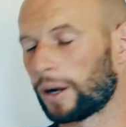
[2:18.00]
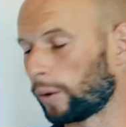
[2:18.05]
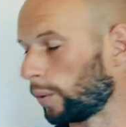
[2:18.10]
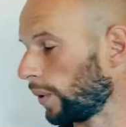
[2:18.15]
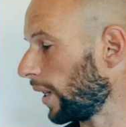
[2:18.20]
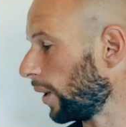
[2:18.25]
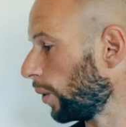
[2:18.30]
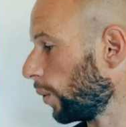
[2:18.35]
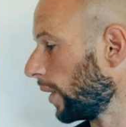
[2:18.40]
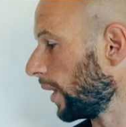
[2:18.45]
are
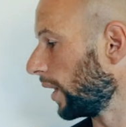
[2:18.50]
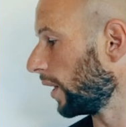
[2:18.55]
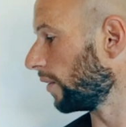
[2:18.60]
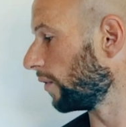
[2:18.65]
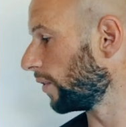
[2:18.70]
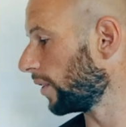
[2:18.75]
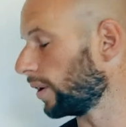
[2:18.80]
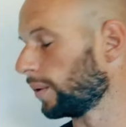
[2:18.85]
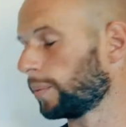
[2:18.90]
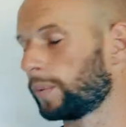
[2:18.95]
well aware
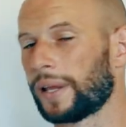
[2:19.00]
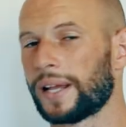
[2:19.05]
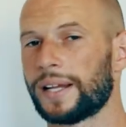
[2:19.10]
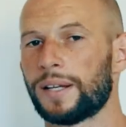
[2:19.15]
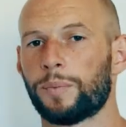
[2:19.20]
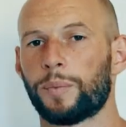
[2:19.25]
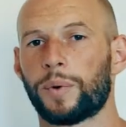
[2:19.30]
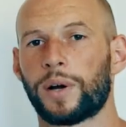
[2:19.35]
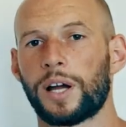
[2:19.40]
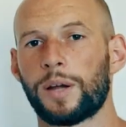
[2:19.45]
of the
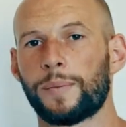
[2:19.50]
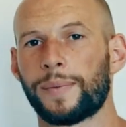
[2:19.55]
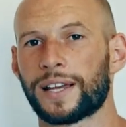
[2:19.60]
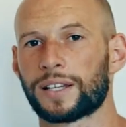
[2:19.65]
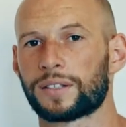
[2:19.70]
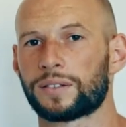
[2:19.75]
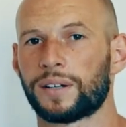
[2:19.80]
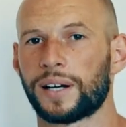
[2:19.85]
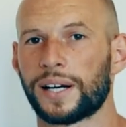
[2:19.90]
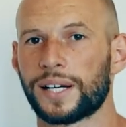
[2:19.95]
Platinum
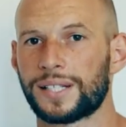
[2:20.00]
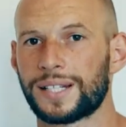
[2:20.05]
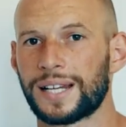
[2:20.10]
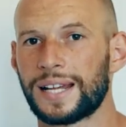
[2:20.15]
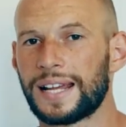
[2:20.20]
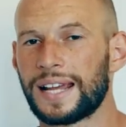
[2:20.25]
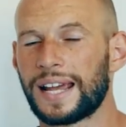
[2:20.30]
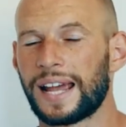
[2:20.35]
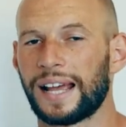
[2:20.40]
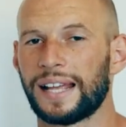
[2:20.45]
BioMax range.
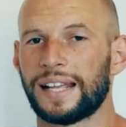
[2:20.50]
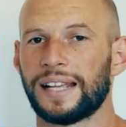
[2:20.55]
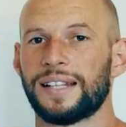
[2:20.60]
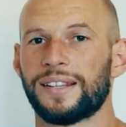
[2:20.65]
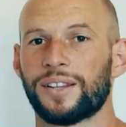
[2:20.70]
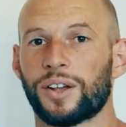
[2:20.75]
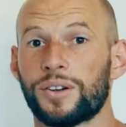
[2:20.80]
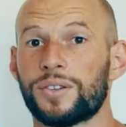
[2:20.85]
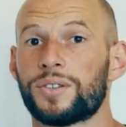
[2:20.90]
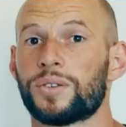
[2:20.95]

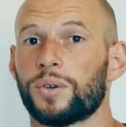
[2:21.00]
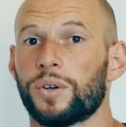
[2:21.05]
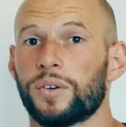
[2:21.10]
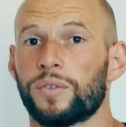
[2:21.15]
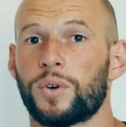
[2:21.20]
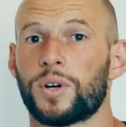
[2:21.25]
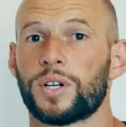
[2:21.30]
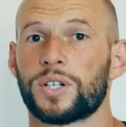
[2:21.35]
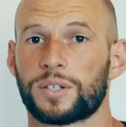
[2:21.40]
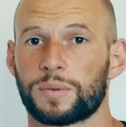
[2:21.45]
And those who
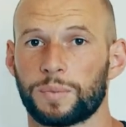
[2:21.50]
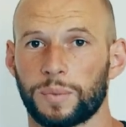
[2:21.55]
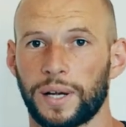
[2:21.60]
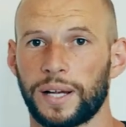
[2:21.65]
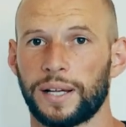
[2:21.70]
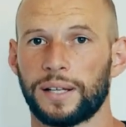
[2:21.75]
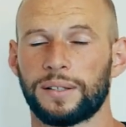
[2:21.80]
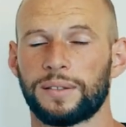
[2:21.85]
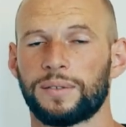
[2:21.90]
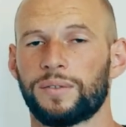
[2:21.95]
have watched
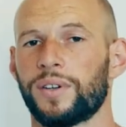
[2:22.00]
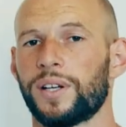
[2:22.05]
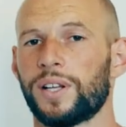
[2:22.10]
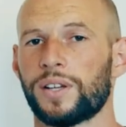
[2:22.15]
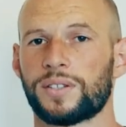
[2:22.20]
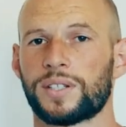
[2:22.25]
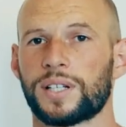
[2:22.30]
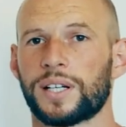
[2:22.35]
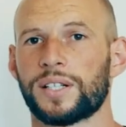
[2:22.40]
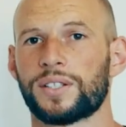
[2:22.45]
my
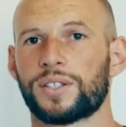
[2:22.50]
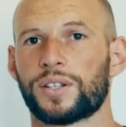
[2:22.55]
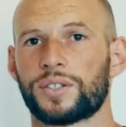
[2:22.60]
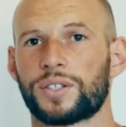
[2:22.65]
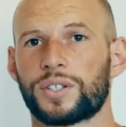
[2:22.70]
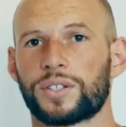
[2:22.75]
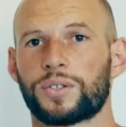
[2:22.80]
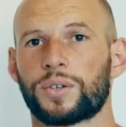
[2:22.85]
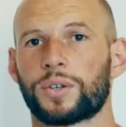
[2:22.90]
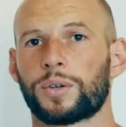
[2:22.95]
video series I
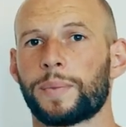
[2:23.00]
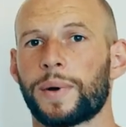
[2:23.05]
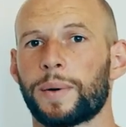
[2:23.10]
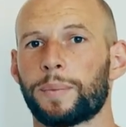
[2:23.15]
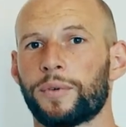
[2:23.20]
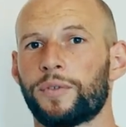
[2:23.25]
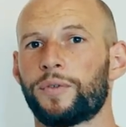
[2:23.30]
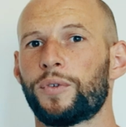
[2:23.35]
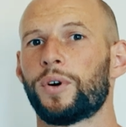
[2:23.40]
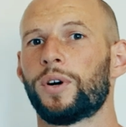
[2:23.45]
was just talking
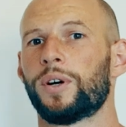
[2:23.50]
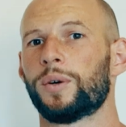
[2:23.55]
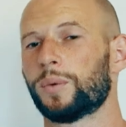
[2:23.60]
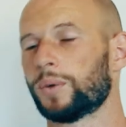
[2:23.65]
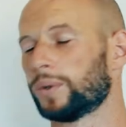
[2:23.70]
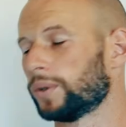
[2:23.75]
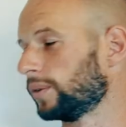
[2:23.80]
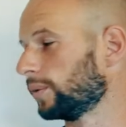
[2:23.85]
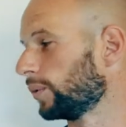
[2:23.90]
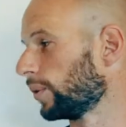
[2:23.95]
about before
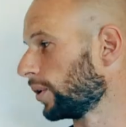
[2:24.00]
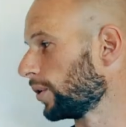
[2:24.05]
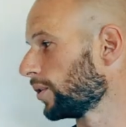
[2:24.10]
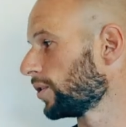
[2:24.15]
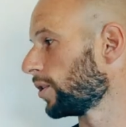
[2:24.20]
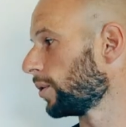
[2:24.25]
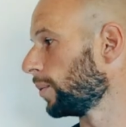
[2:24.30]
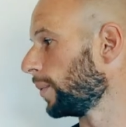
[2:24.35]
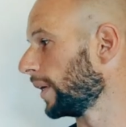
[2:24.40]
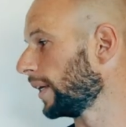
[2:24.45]
would
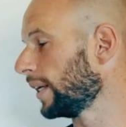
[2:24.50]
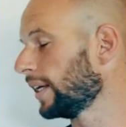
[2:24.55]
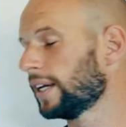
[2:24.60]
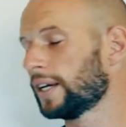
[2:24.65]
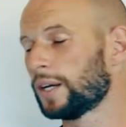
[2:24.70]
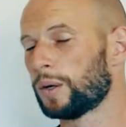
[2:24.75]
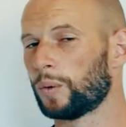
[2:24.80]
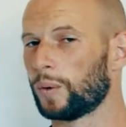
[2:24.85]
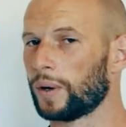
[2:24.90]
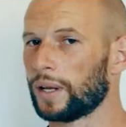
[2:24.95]
also be
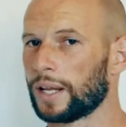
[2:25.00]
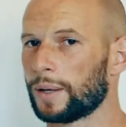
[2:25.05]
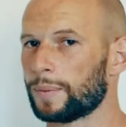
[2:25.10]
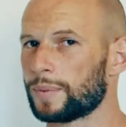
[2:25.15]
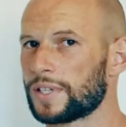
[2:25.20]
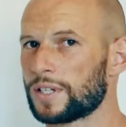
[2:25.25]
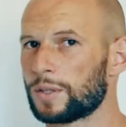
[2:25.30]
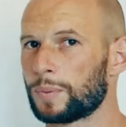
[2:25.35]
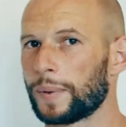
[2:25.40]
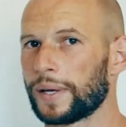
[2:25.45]
well
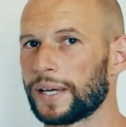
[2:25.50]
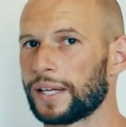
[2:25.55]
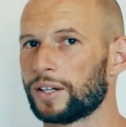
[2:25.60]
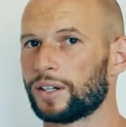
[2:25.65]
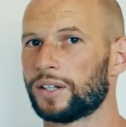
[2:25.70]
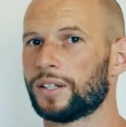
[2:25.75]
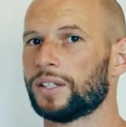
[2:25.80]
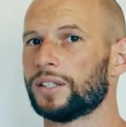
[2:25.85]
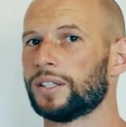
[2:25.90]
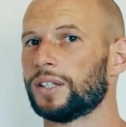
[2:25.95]
up to speed
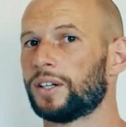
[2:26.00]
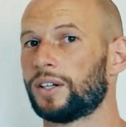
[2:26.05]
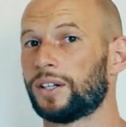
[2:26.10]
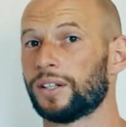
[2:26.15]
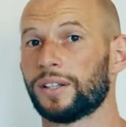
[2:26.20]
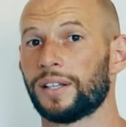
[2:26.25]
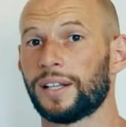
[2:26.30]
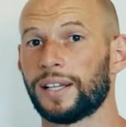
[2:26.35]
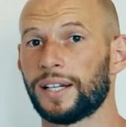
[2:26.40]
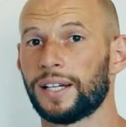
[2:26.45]

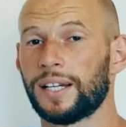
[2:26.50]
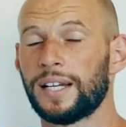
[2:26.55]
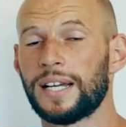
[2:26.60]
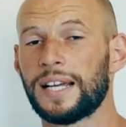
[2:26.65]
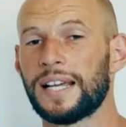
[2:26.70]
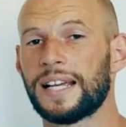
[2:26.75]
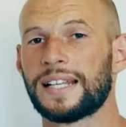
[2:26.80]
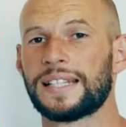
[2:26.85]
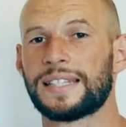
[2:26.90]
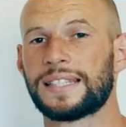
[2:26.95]
on the
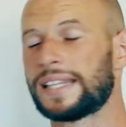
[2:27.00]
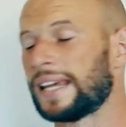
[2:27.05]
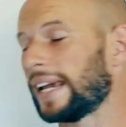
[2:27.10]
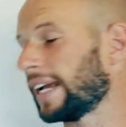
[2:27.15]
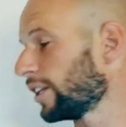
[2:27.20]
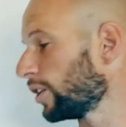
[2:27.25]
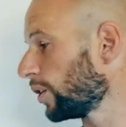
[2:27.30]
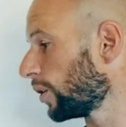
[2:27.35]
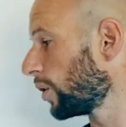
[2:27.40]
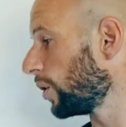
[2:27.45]

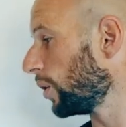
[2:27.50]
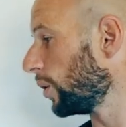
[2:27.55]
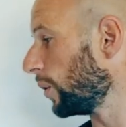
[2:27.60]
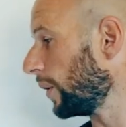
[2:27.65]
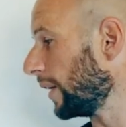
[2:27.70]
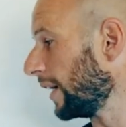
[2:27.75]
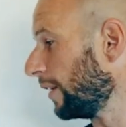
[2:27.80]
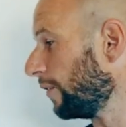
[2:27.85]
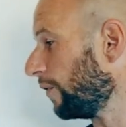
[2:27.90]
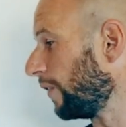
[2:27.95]

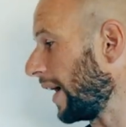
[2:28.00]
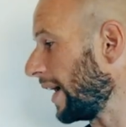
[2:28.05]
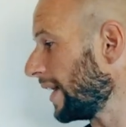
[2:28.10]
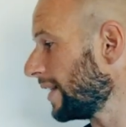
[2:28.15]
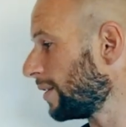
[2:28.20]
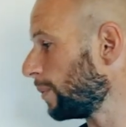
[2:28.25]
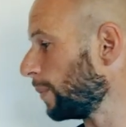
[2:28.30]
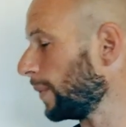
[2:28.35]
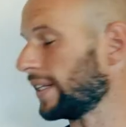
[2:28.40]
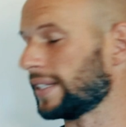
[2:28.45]
technical
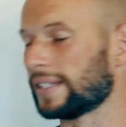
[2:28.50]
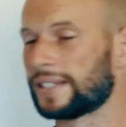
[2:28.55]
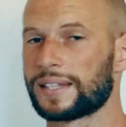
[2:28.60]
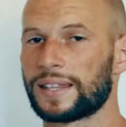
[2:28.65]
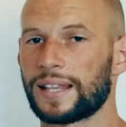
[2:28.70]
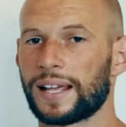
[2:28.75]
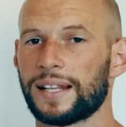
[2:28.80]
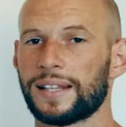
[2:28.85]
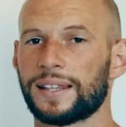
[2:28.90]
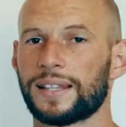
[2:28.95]
advancements
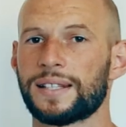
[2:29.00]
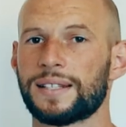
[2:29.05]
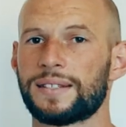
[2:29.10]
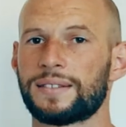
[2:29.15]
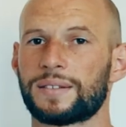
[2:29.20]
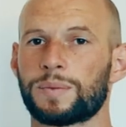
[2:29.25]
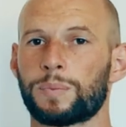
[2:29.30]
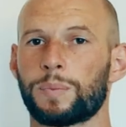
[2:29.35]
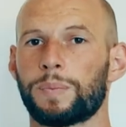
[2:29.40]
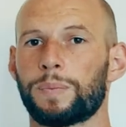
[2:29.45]
that
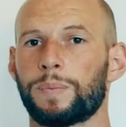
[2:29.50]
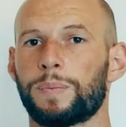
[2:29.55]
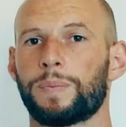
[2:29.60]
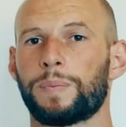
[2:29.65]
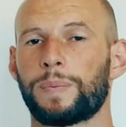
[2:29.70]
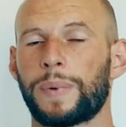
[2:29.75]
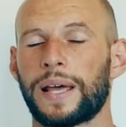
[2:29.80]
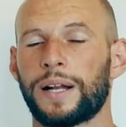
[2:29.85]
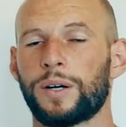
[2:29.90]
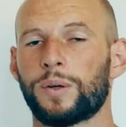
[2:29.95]
this
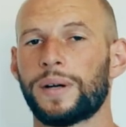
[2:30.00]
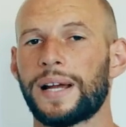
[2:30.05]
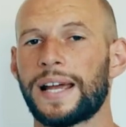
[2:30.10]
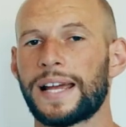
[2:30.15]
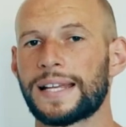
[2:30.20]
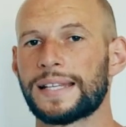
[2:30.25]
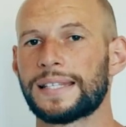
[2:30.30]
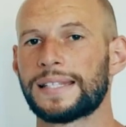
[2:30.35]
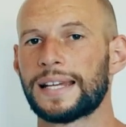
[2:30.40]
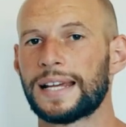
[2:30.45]
panel
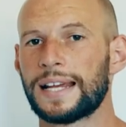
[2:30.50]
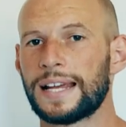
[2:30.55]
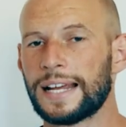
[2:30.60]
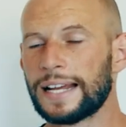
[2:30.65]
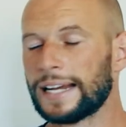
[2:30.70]
has.